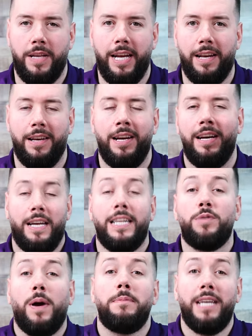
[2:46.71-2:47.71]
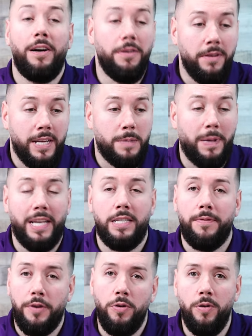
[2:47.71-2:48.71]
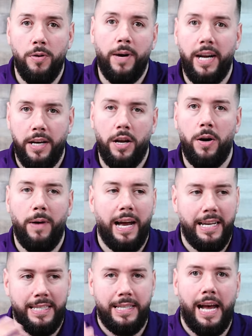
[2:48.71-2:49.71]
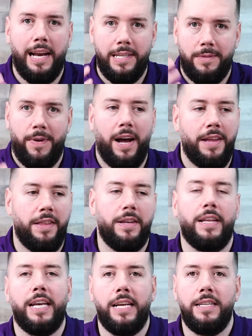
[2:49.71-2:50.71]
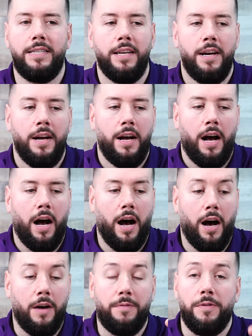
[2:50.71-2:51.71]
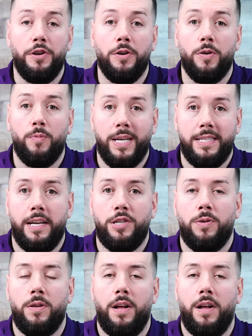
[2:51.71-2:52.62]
clean. This is why I'm telling you this, because if you already know how to satisfy the needs of your residential